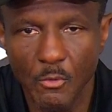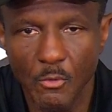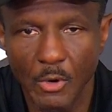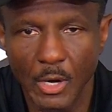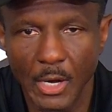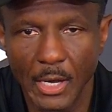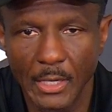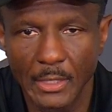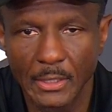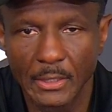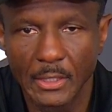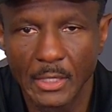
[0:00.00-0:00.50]

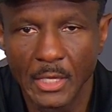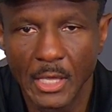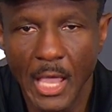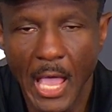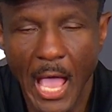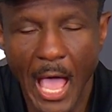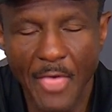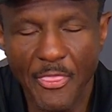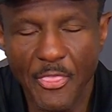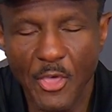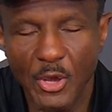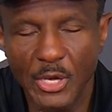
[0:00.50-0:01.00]
right.
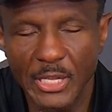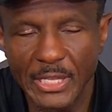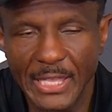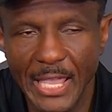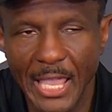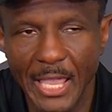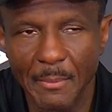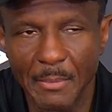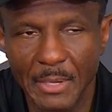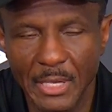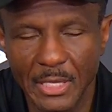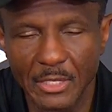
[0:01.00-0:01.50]
I thought he
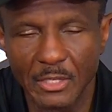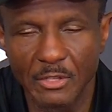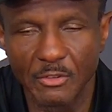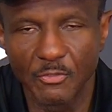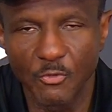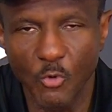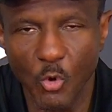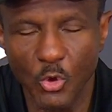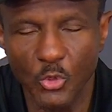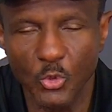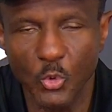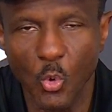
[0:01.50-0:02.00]
came in the
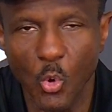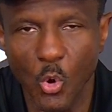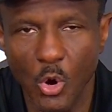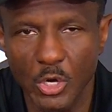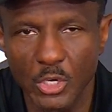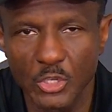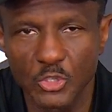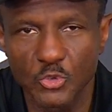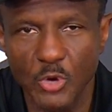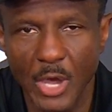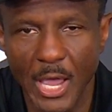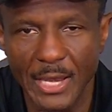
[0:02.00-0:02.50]
fourth
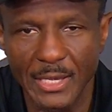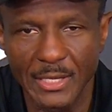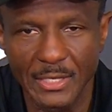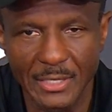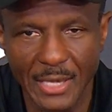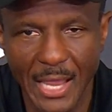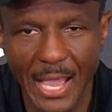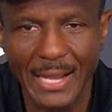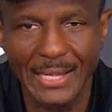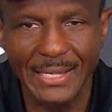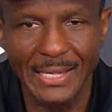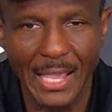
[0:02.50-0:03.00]
quarter and tried to
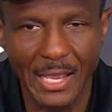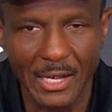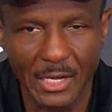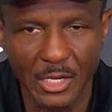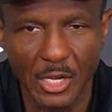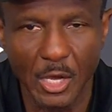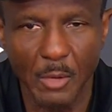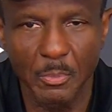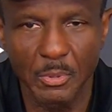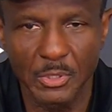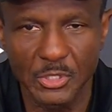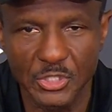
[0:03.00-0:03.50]
knock down a
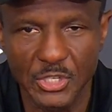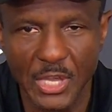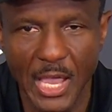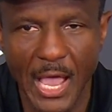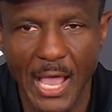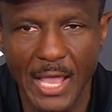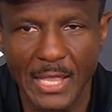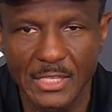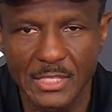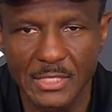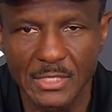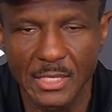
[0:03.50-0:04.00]
couple of
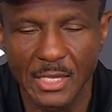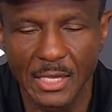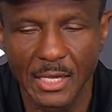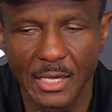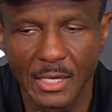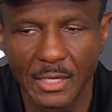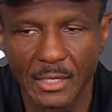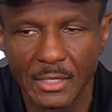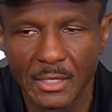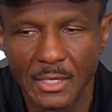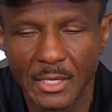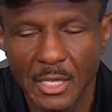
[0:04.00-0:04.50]
shots.
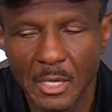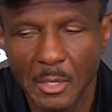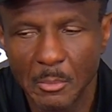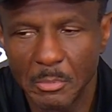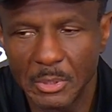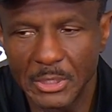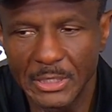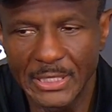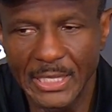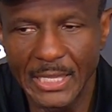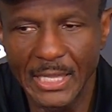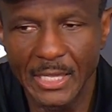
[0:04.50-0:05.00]
But
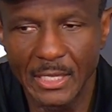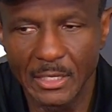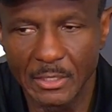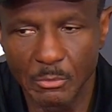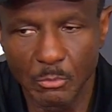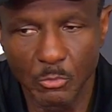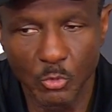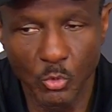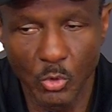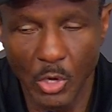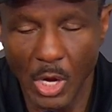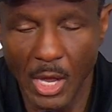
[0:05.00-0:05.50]

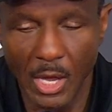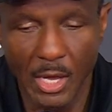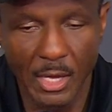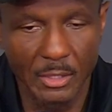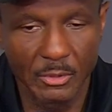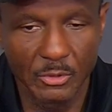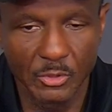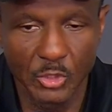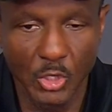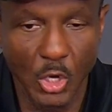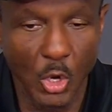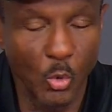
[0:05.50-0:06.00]
again,
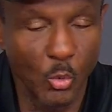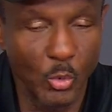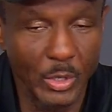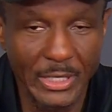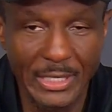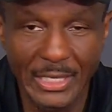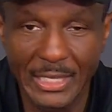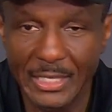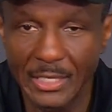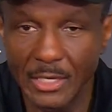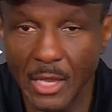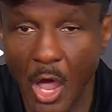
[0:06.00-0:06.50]
you know, we
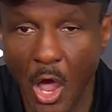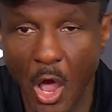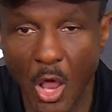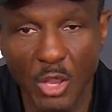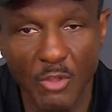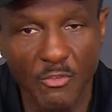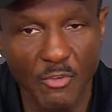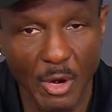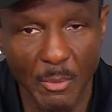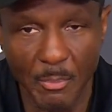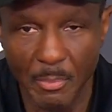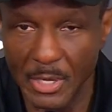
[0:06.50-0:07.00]
need
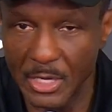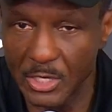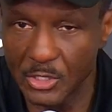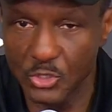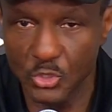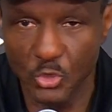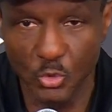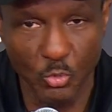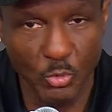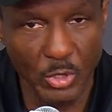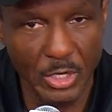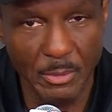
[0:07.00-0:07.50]
all of our
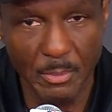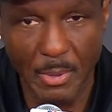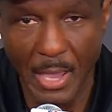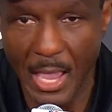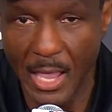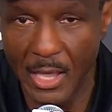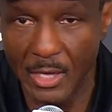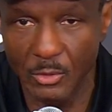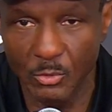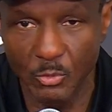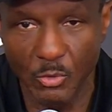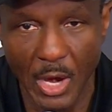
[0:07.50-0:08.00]
bigs to
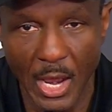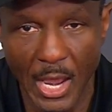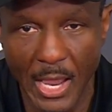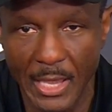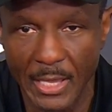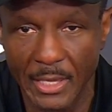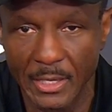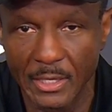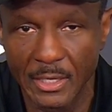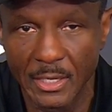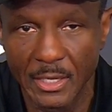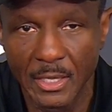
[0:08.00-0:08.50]
rebound,
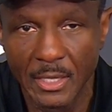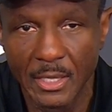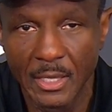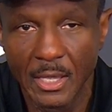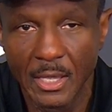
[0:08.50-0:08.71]
Ryan,